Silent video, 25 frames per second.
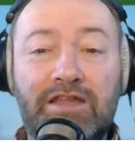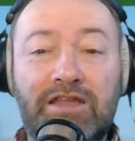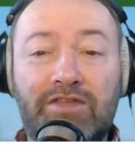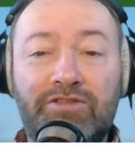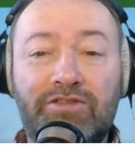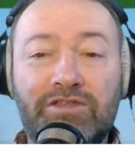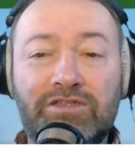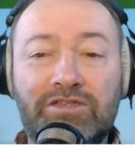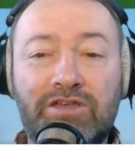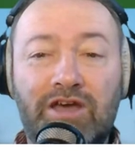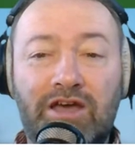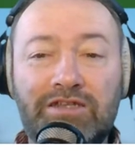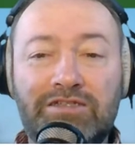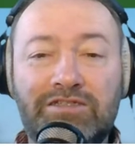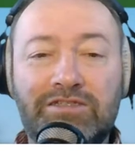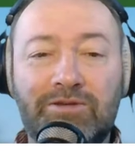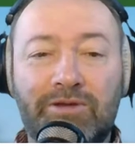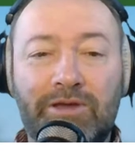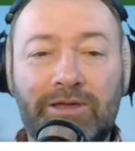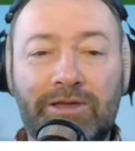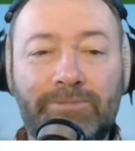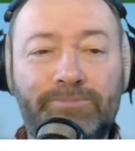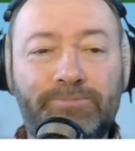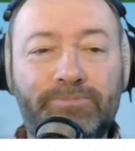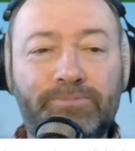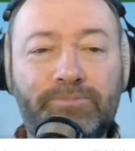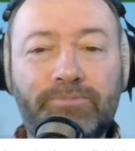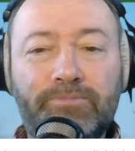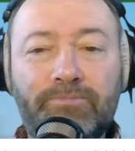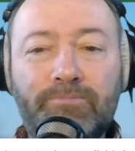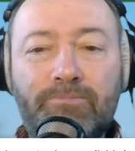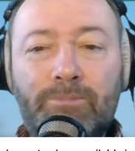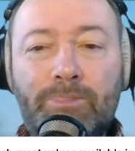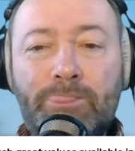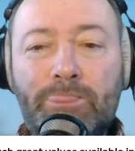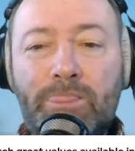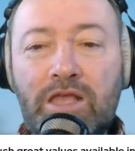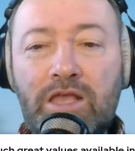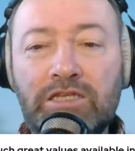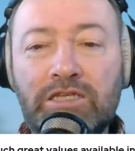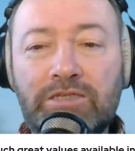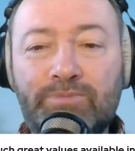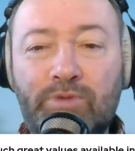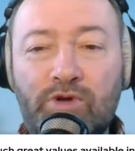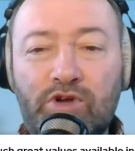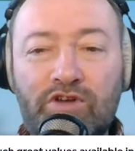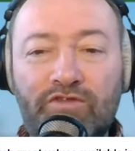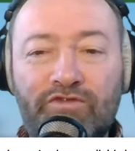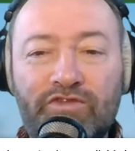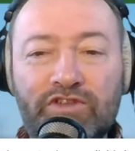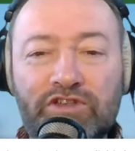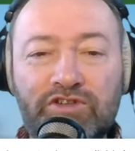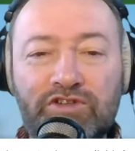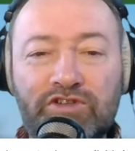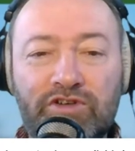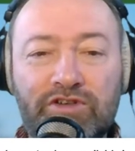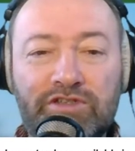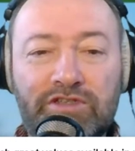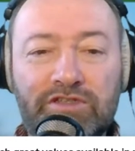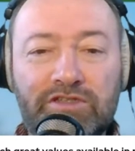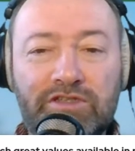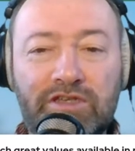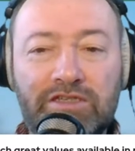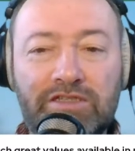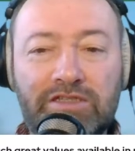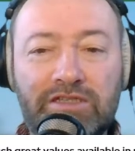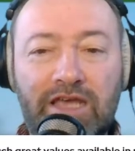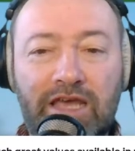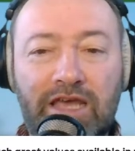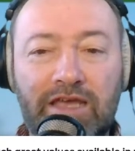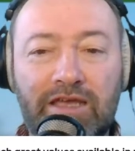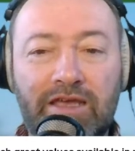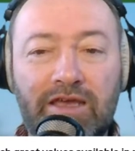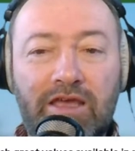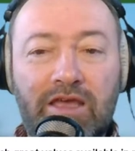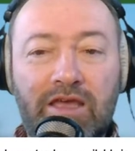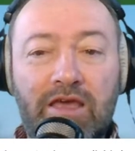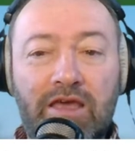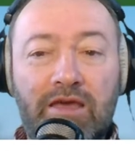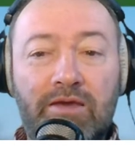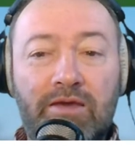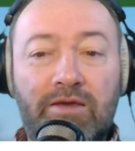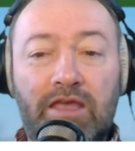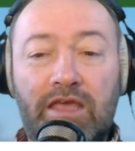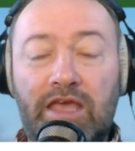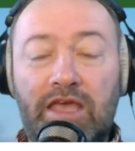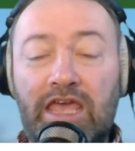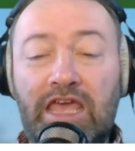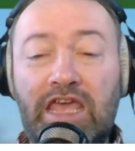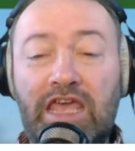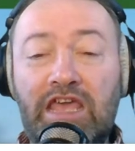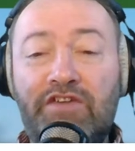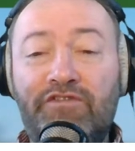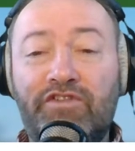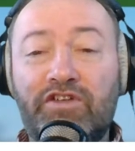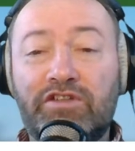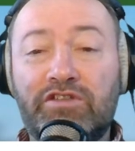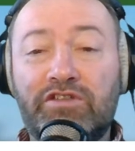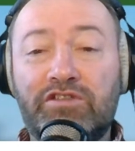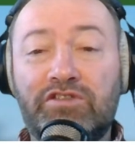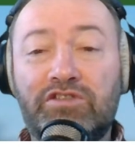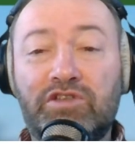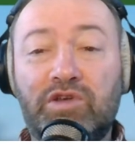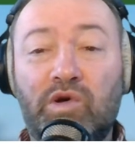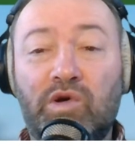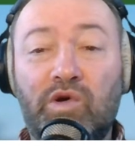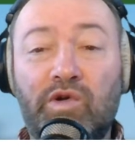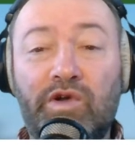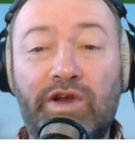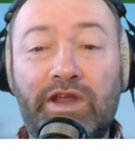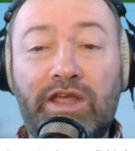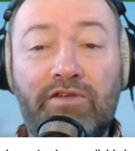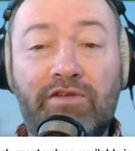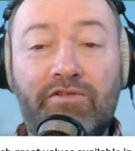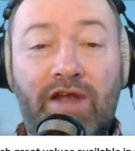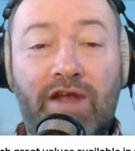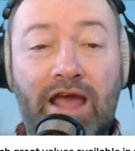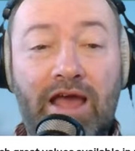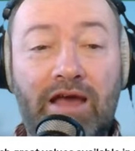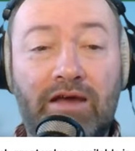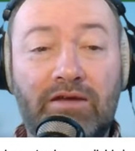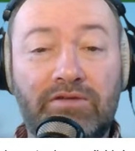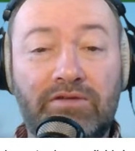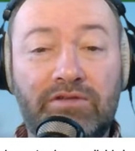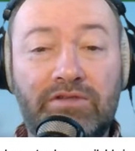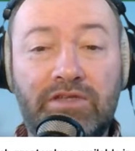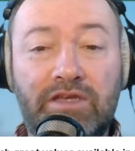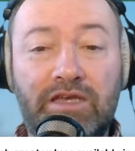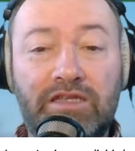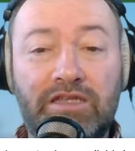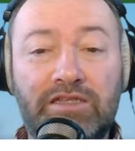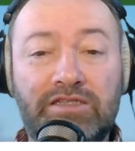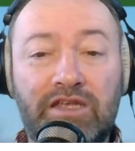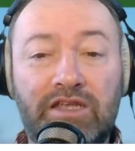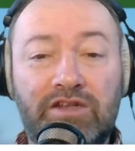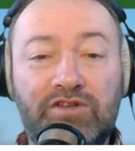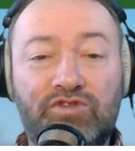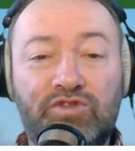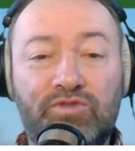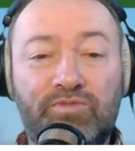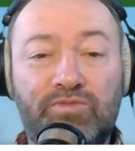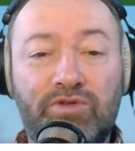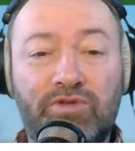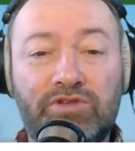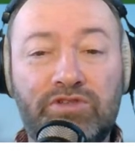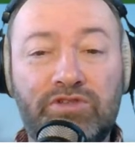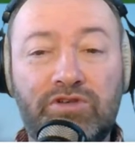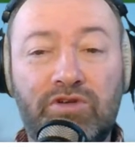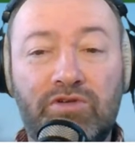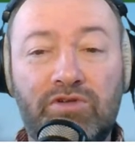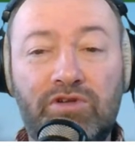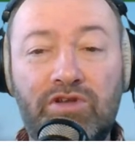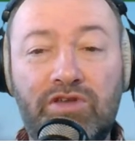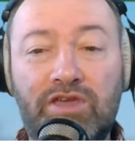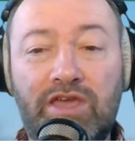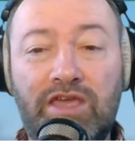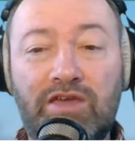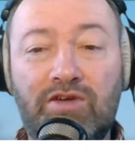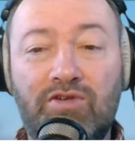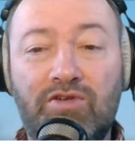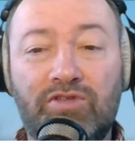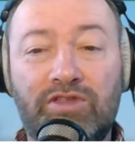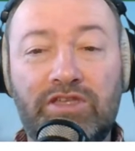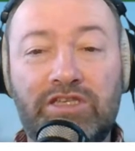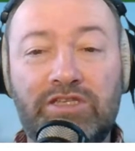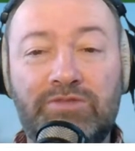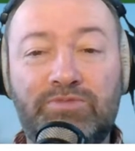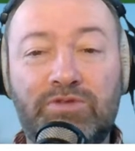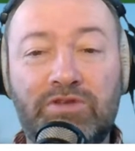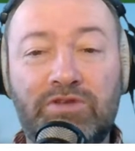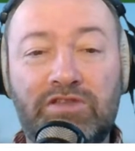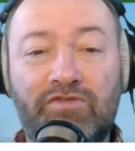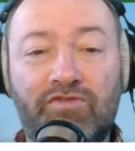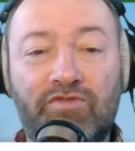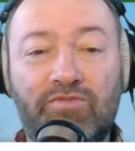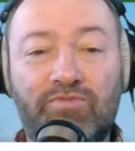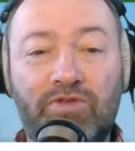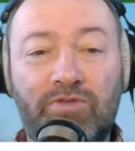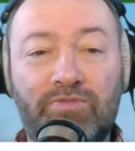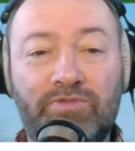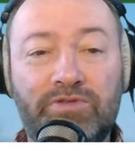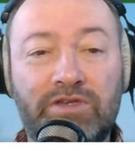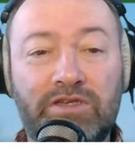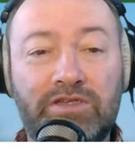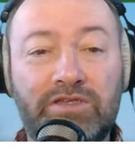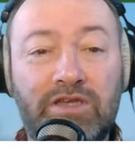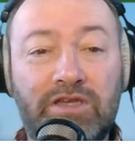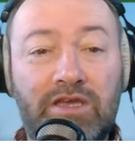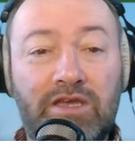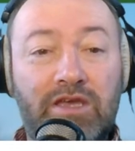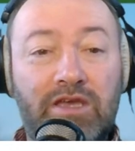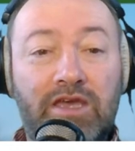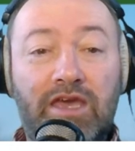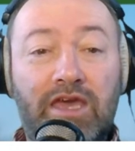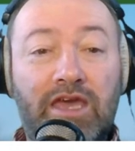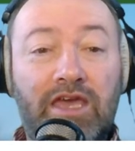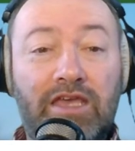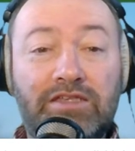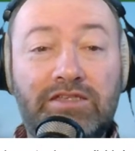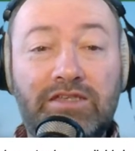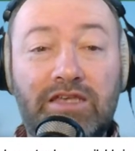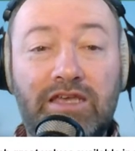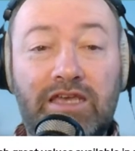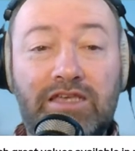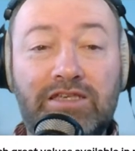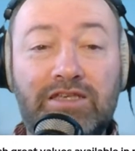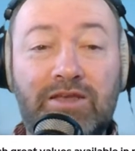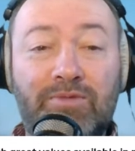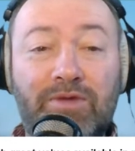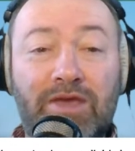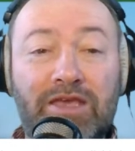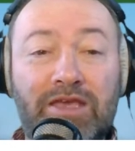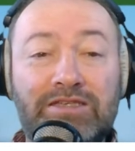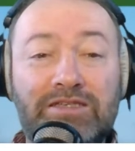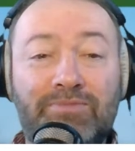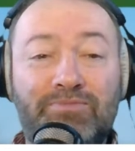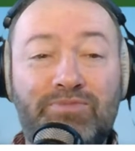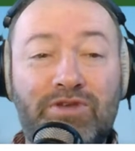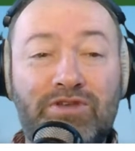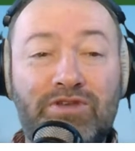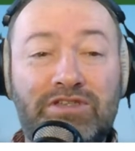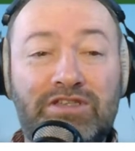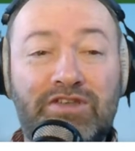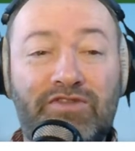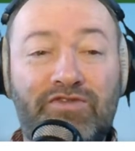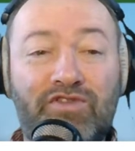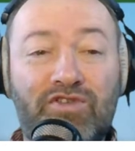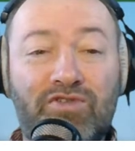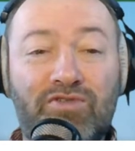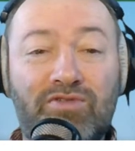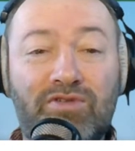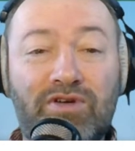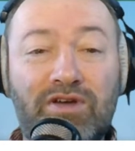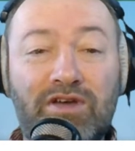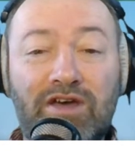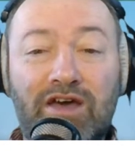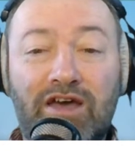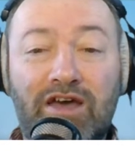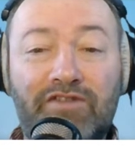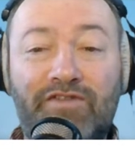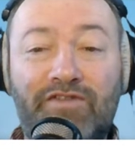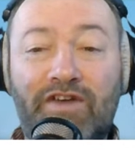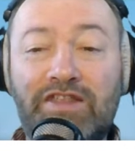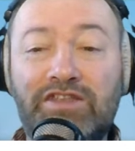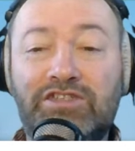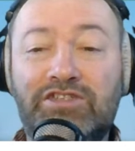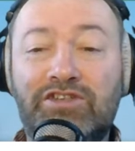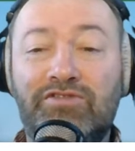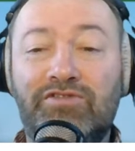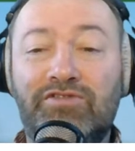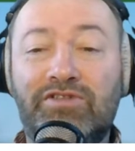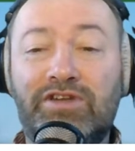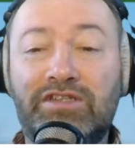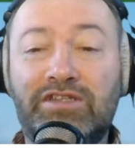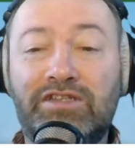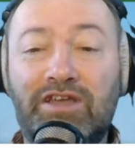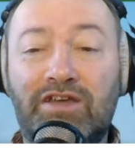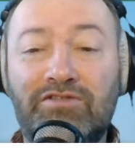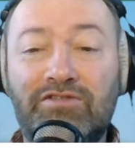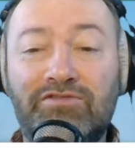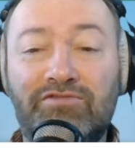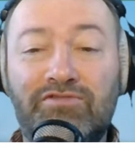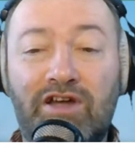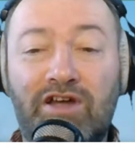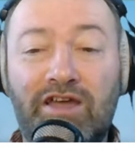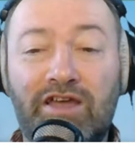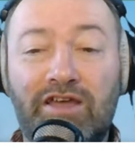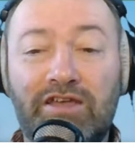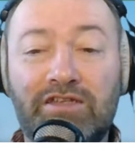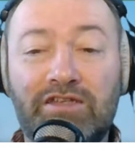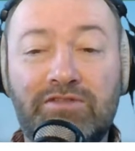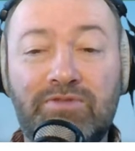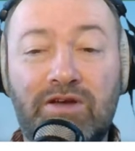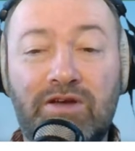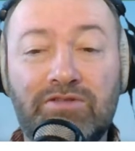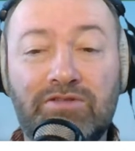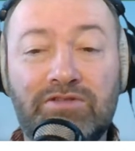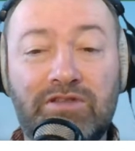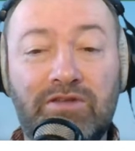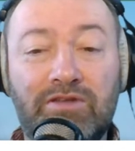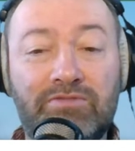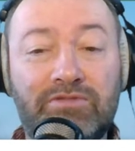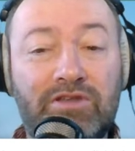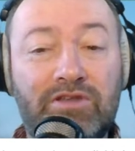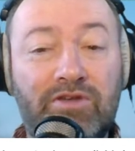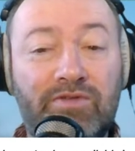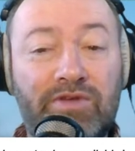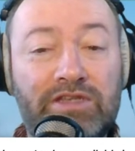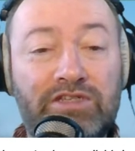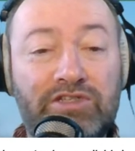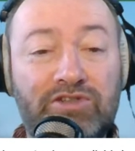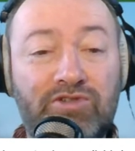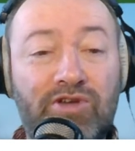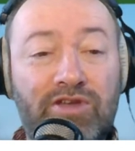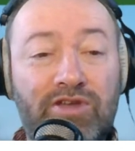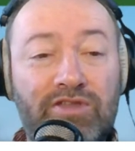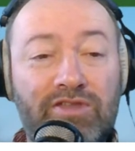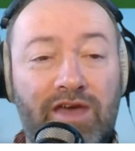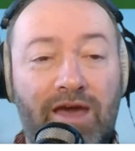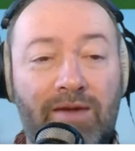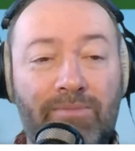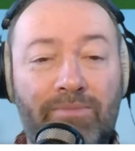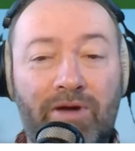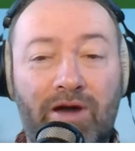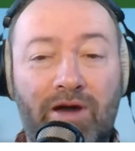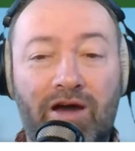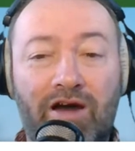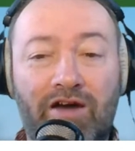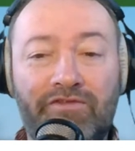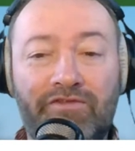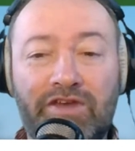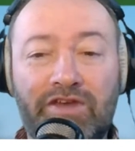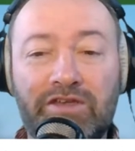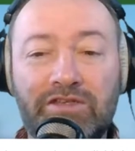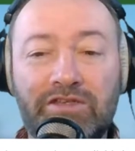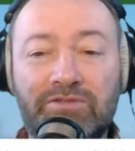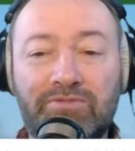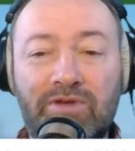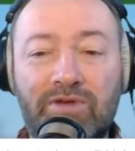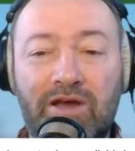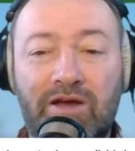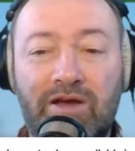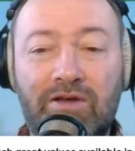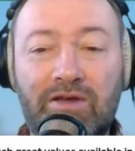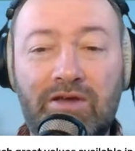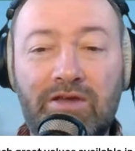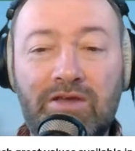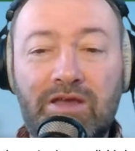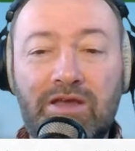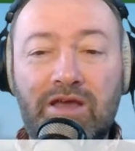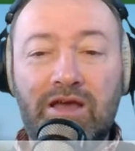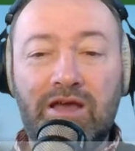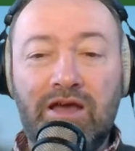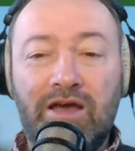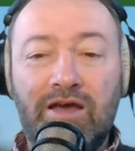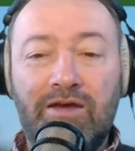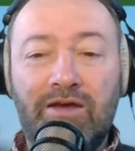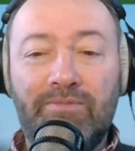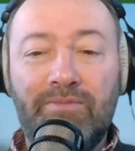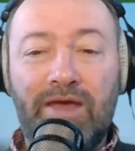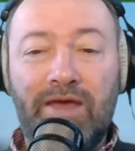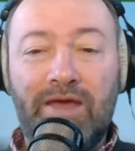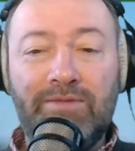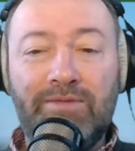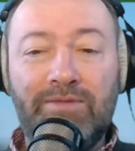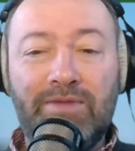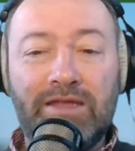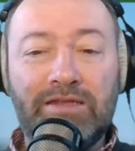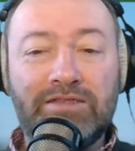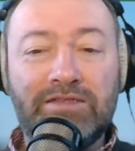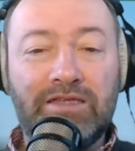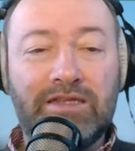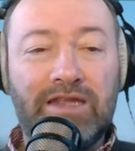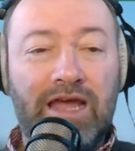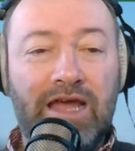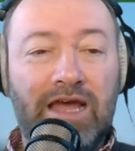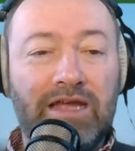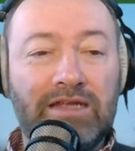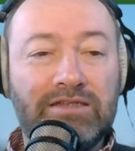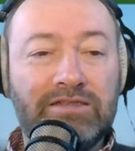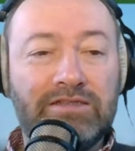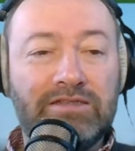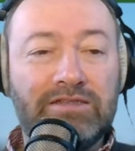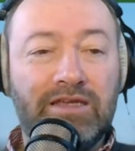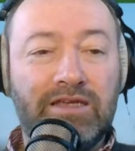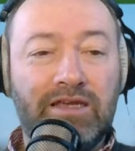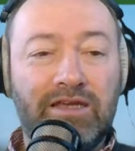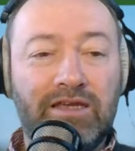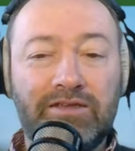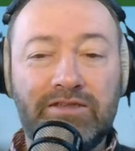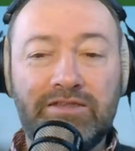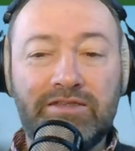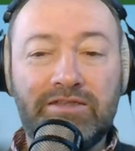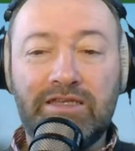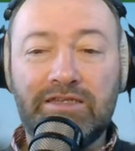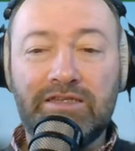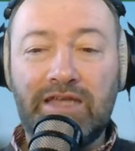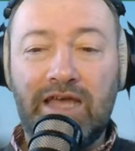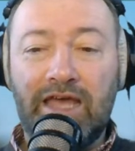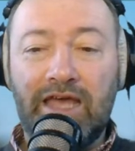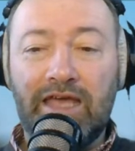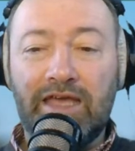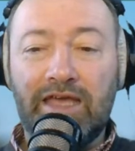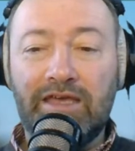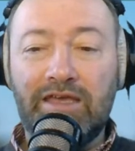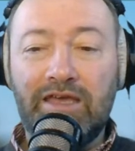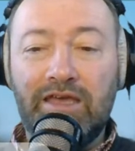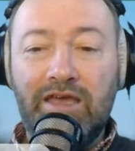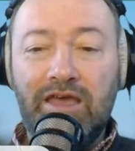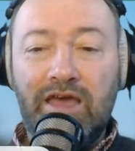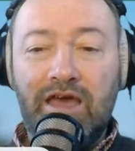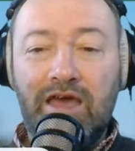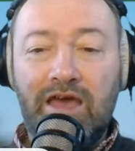another side to it. Spoilt for choice, as I say. even touring around in central Portugal, looking at all these beautiful properties, is a beautiful adventure in its own right as well. So enjoy that part of it as well. Amen to that, says Hank.